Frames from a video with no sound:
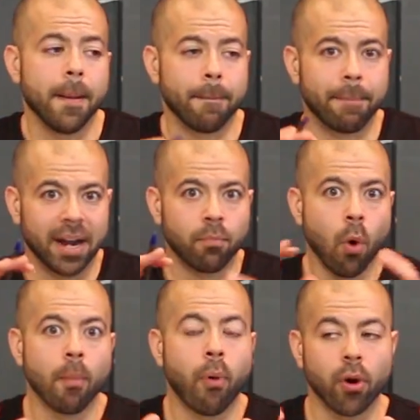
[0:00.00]
But
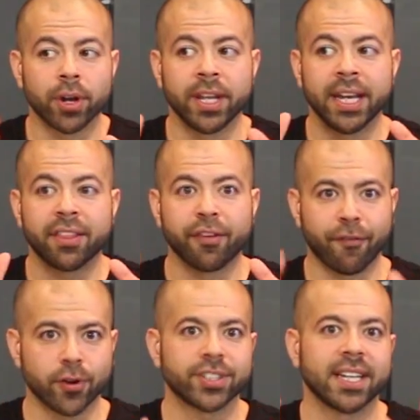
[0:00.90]
more importantly, the
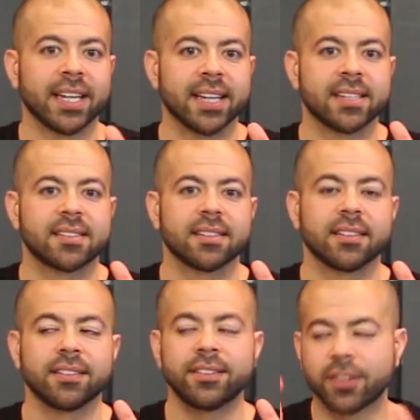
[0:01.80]
first thing is,
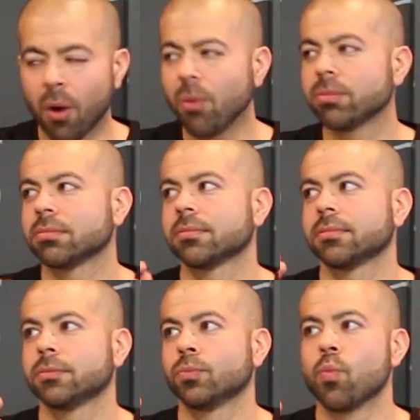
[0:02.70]
don't
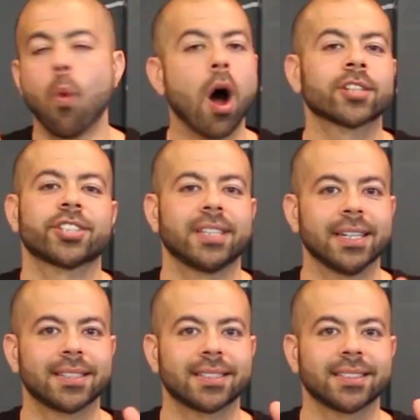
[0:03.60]
watch
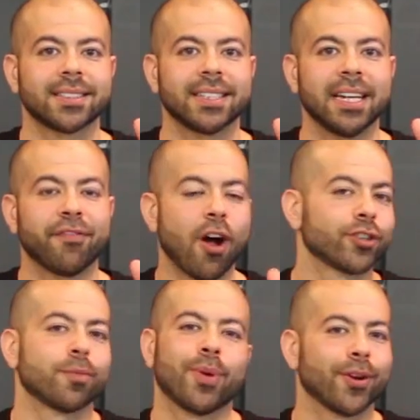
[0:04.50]
this if
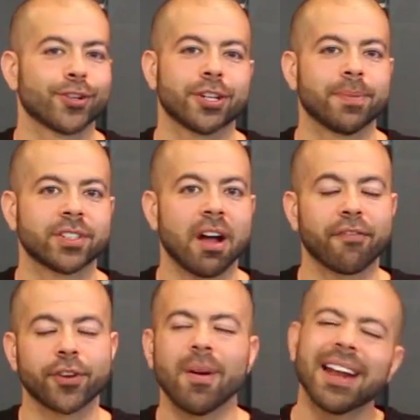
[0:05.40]
entrepreneurship is not
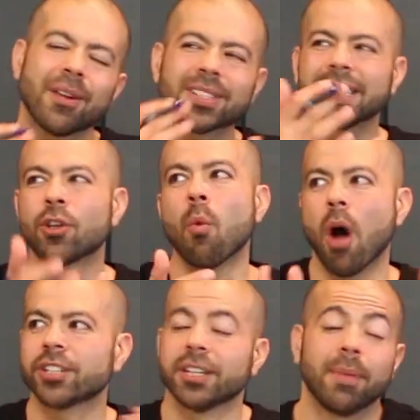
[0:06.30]
for you. And I don't say don't
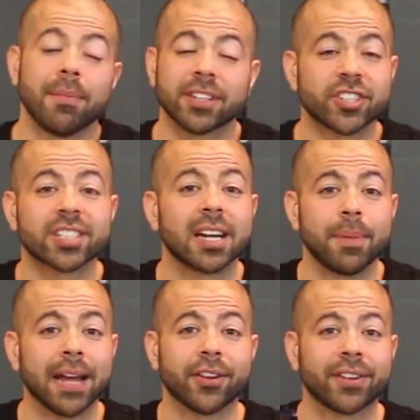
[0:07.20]
watch it. Maybe it's just going to
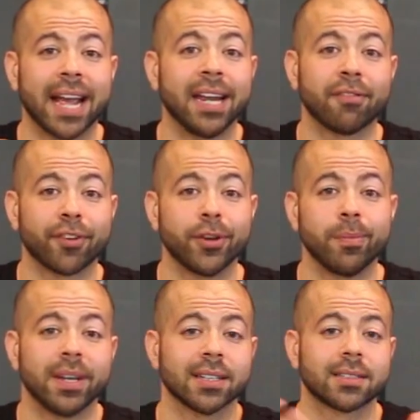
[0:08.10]
be entertaining for you
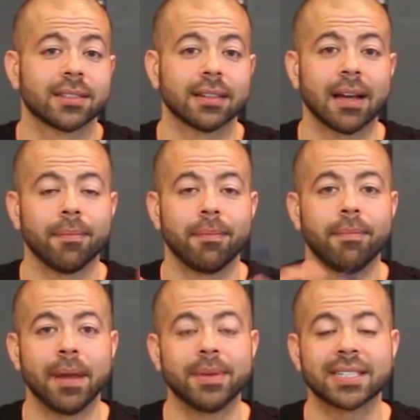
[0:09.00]
because
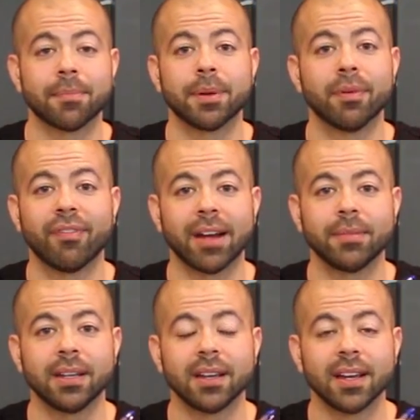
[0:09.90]
maybe some people find
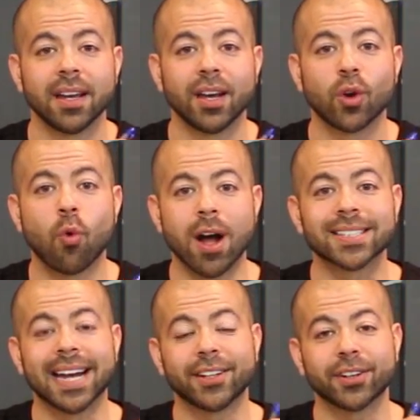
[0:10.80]
me
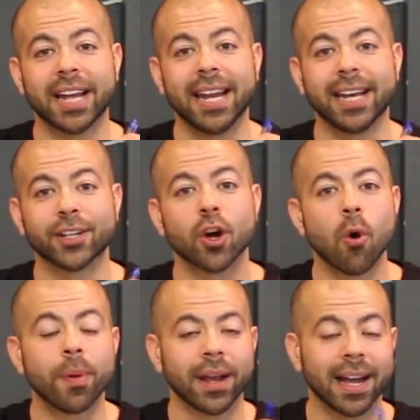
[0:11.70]
quasi-entertaining and they're
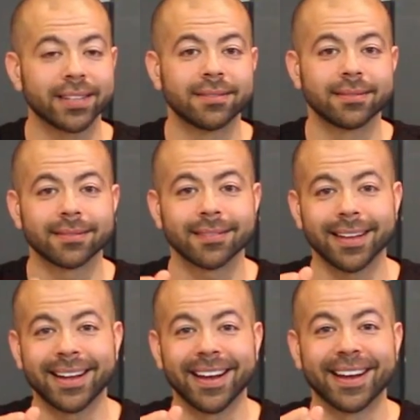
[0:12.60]
hoping
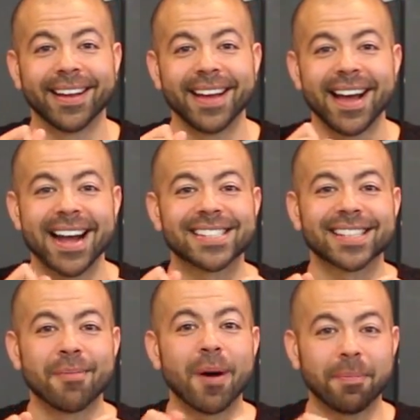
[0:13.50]
I
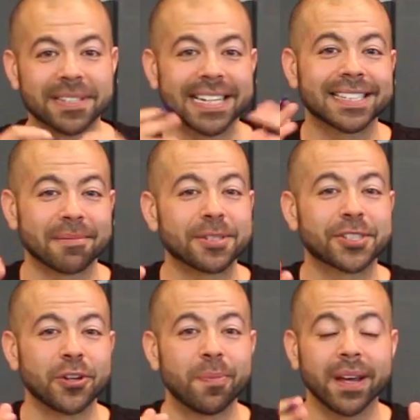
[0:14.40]
slip up and say something
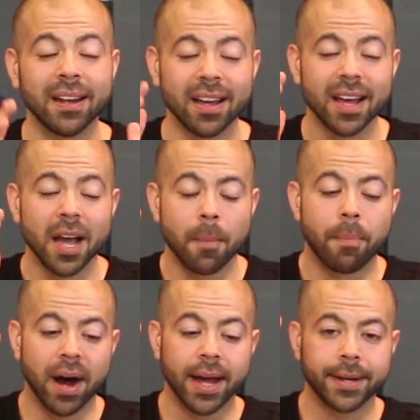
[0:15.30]
stupid.
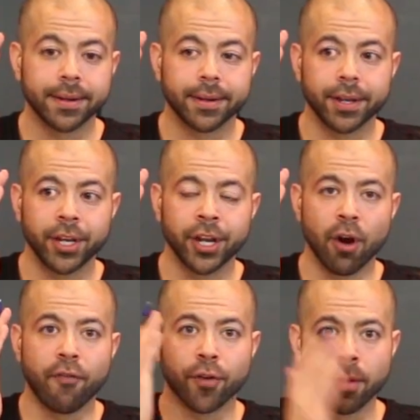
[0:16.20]
But,
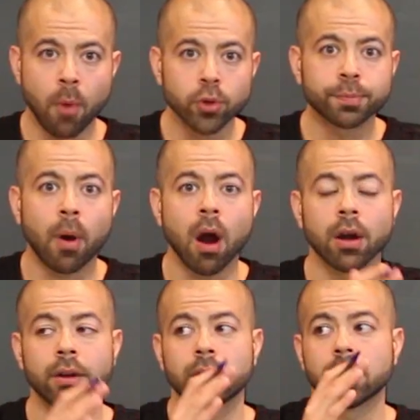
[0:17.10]
for the most
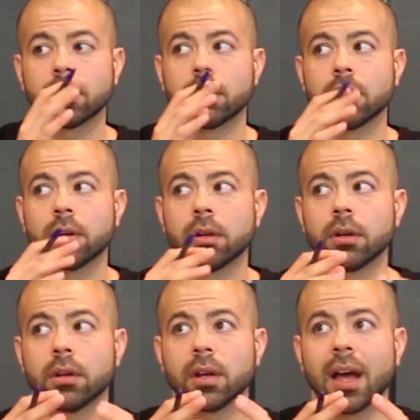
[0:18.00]
part,
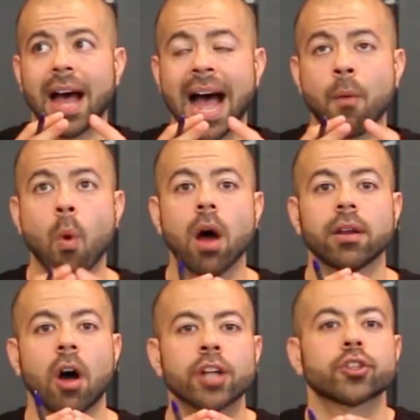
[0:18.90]
I
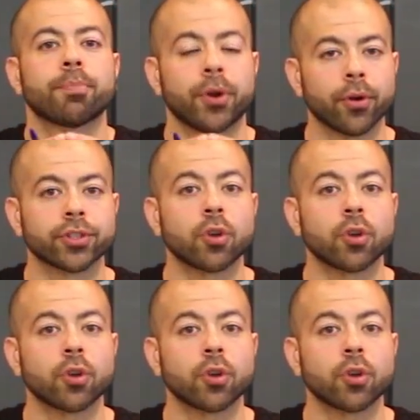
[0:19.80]
want entrepreneurs